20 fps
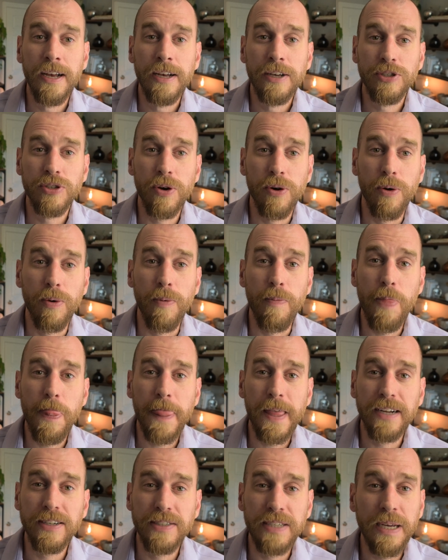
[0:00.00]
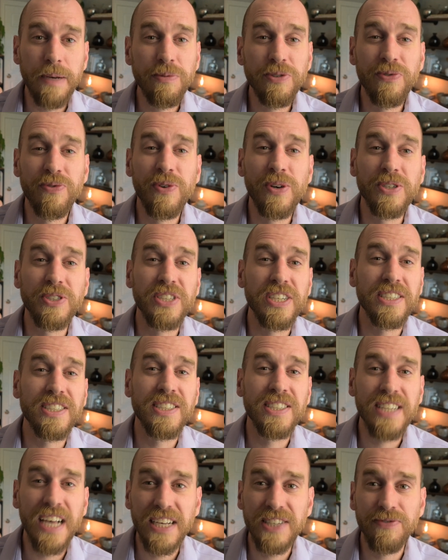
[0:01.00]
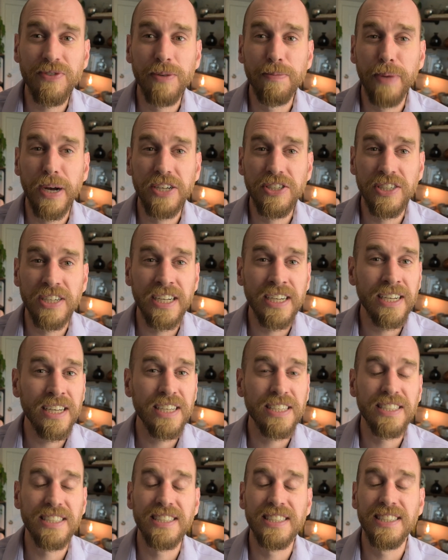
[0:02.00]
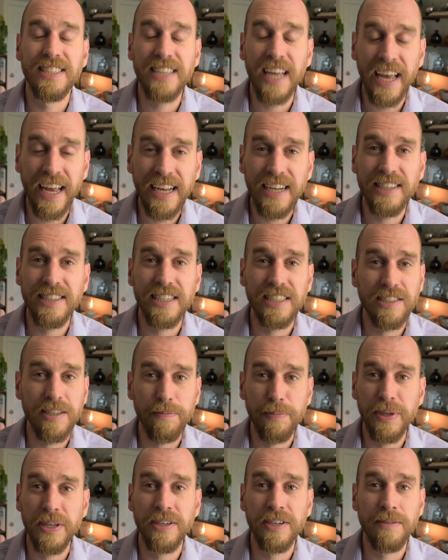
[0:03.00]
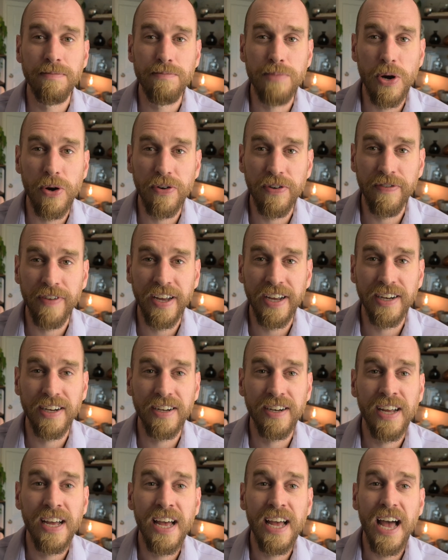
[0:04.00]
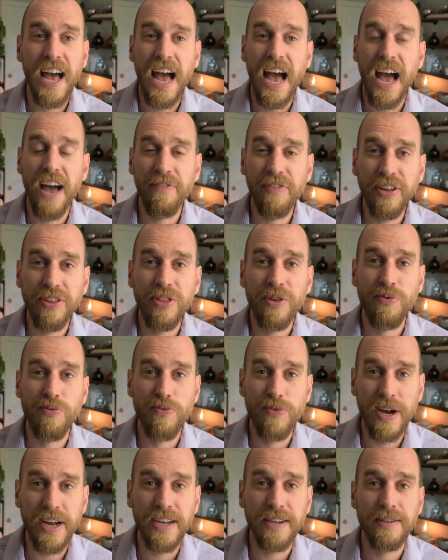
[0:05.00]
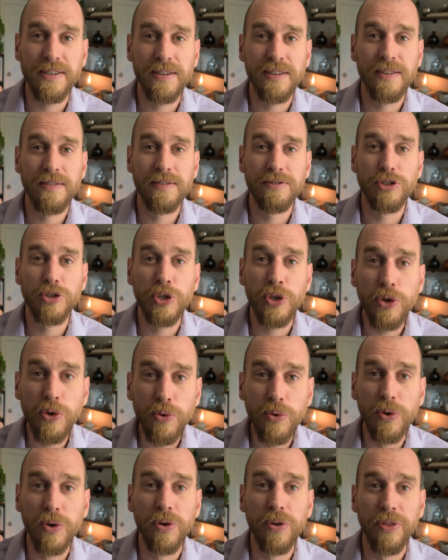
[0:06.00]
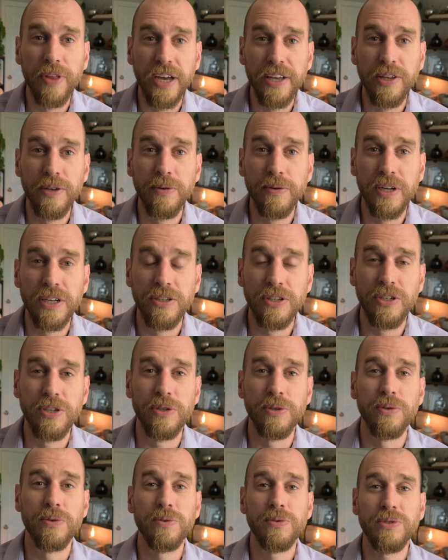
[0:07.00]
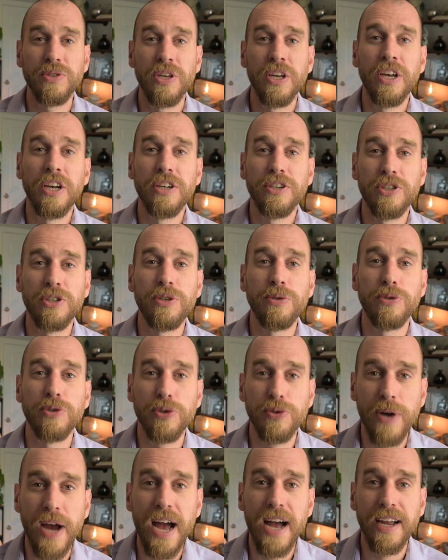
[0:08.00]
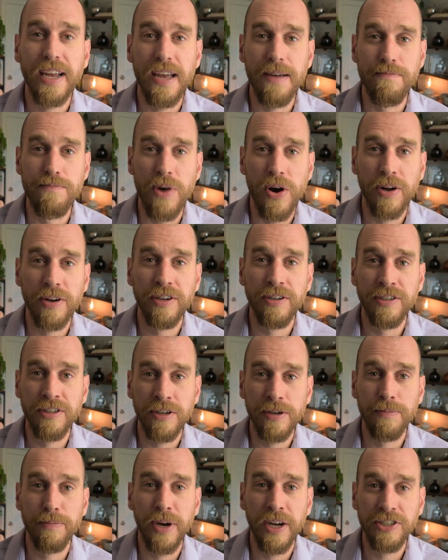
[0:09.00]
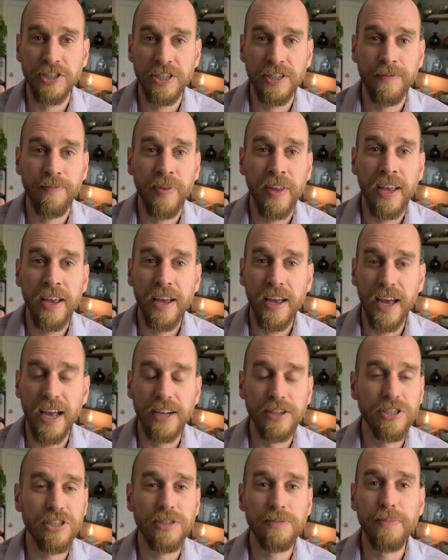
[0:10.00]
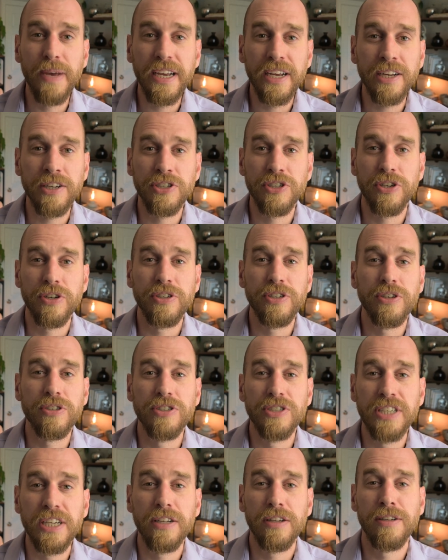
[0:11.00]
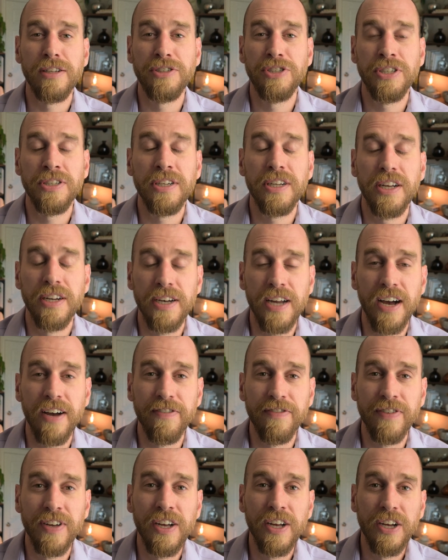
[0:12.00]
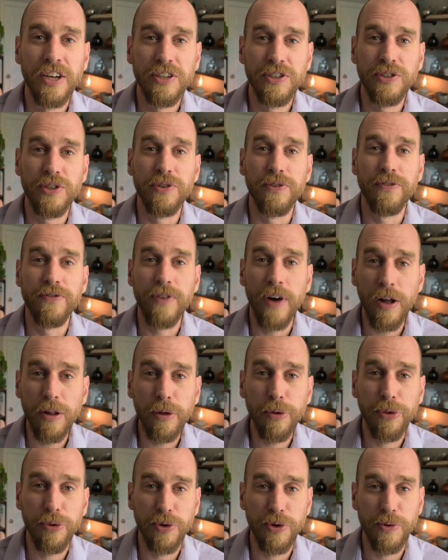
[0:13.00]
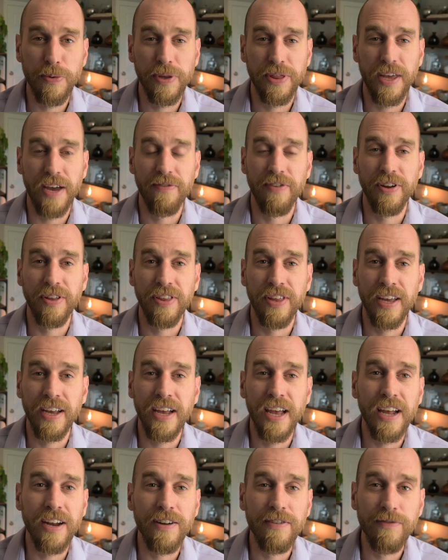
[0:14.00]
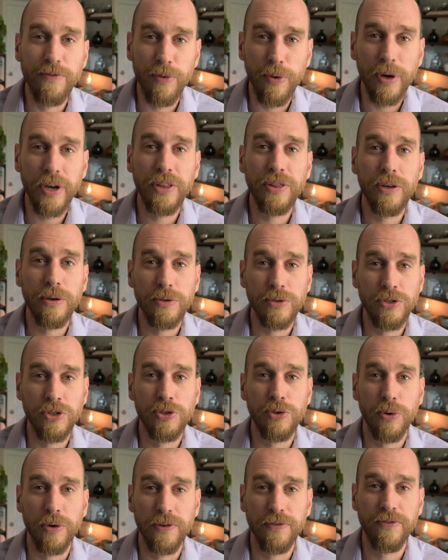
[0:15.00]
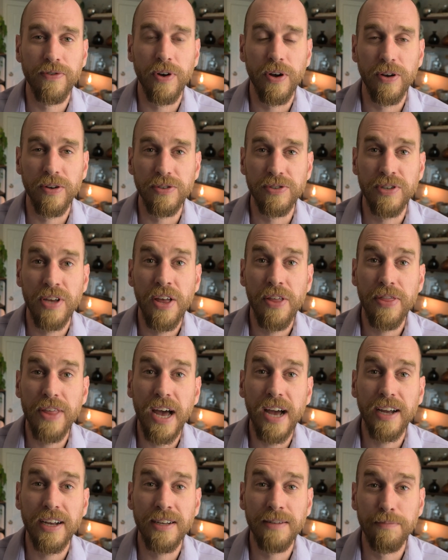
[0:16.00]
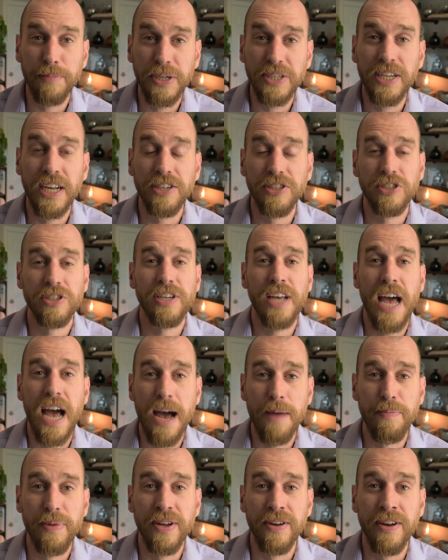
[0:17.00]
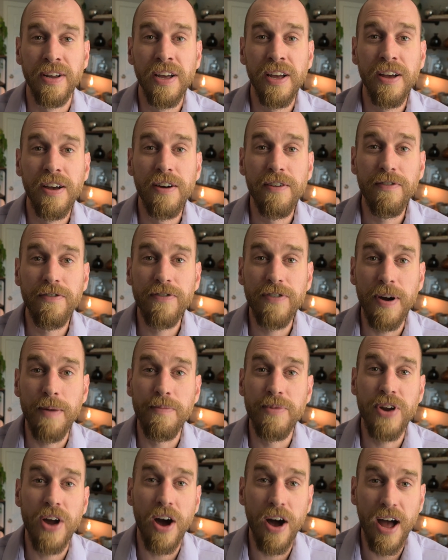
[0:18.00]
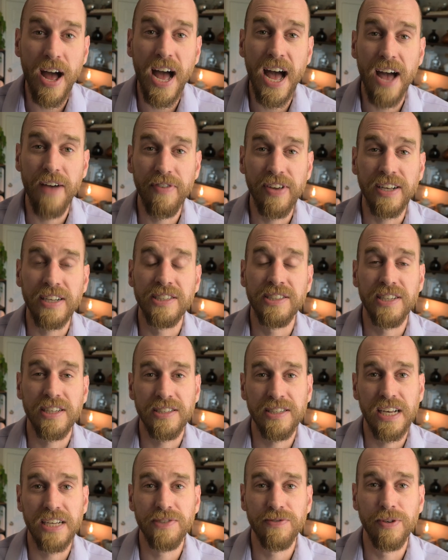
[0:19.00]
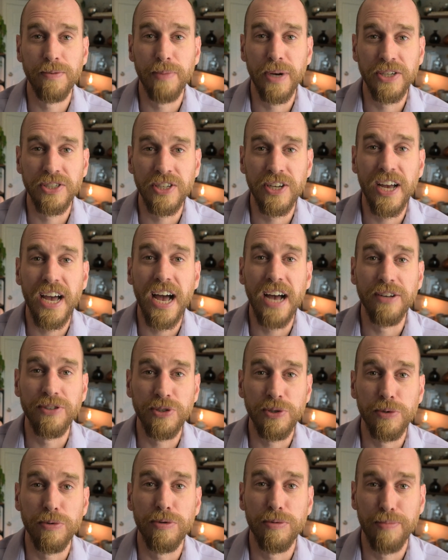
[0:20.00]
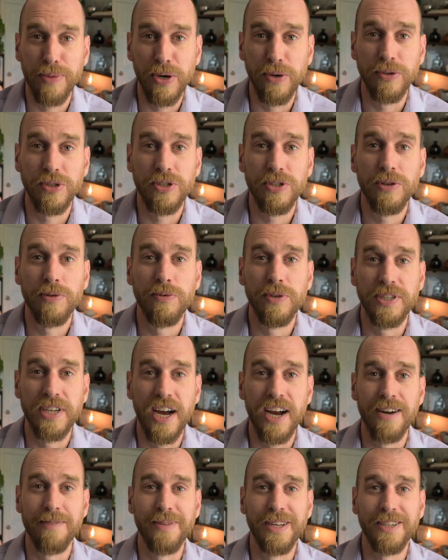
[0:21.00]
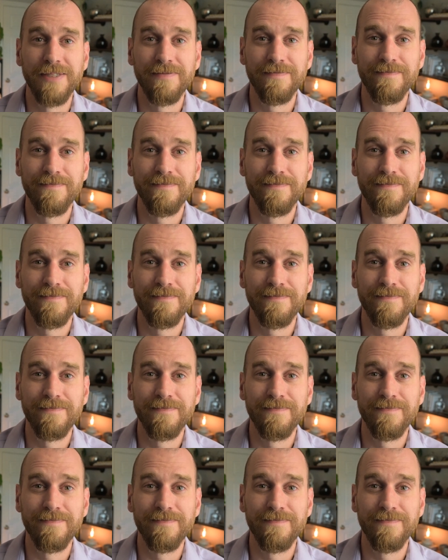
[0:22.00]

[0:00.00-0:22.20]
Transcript: So tips for successful budgeting: staying disciplined and motivated, having the right tool that you can use to track and monitor your budget, and just making sure you're diligent enough to follow through with everything and avoid those shortfalls that can potentially happen from not having a successful budget as you approach retirement.